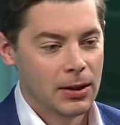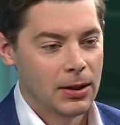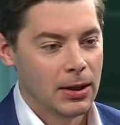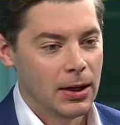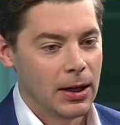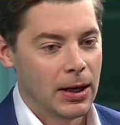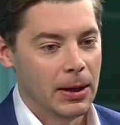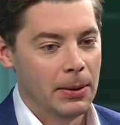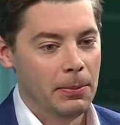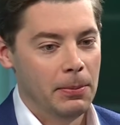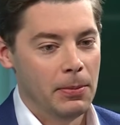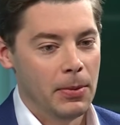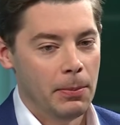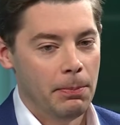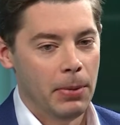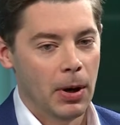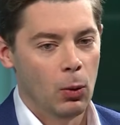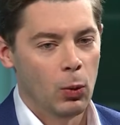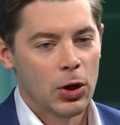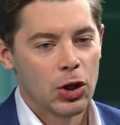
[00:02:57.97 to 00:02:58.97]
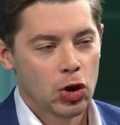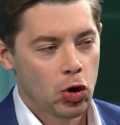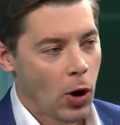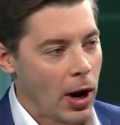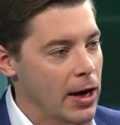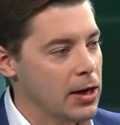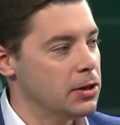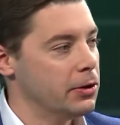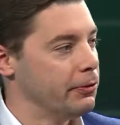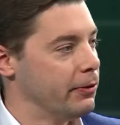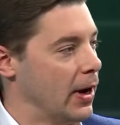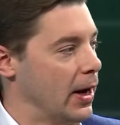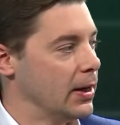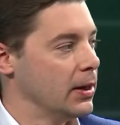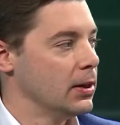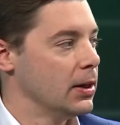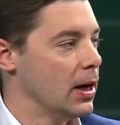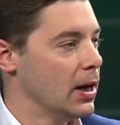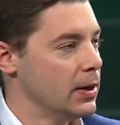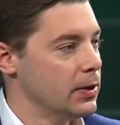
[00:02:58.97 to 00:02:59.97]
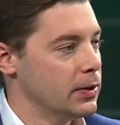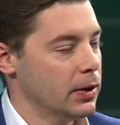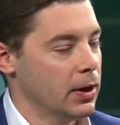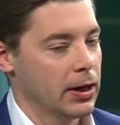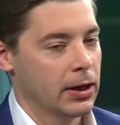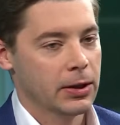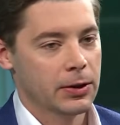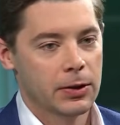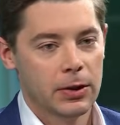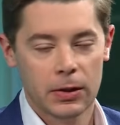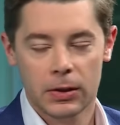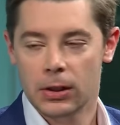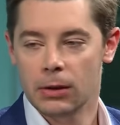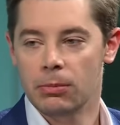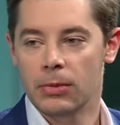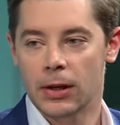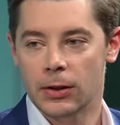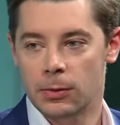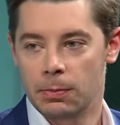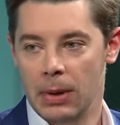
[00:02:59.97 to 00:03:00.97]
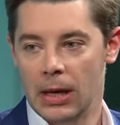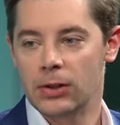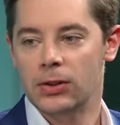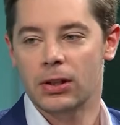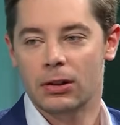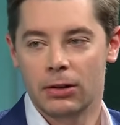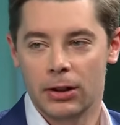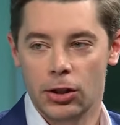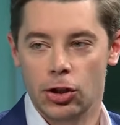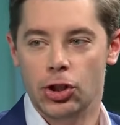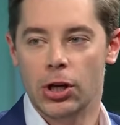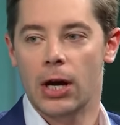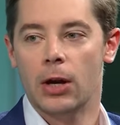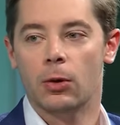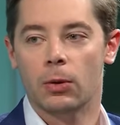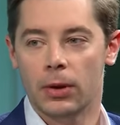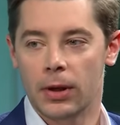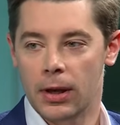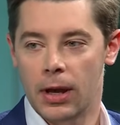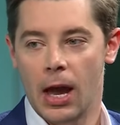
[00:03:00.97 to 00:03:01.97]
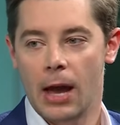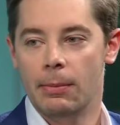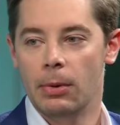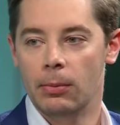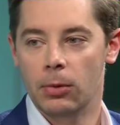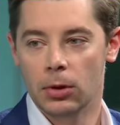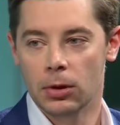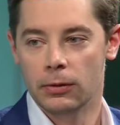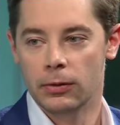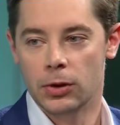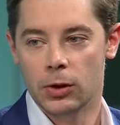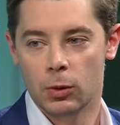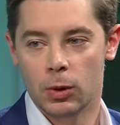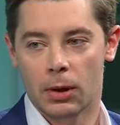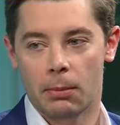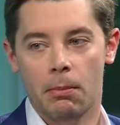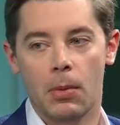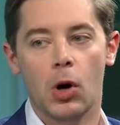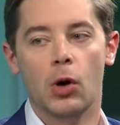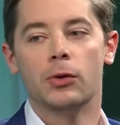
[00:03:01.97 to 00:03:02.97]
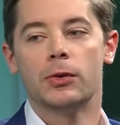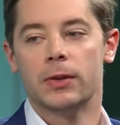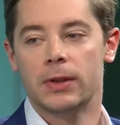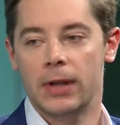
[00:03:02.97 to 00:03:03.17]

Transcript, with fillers: Um, but we try and define it as like a system that's basically generally capable of doing most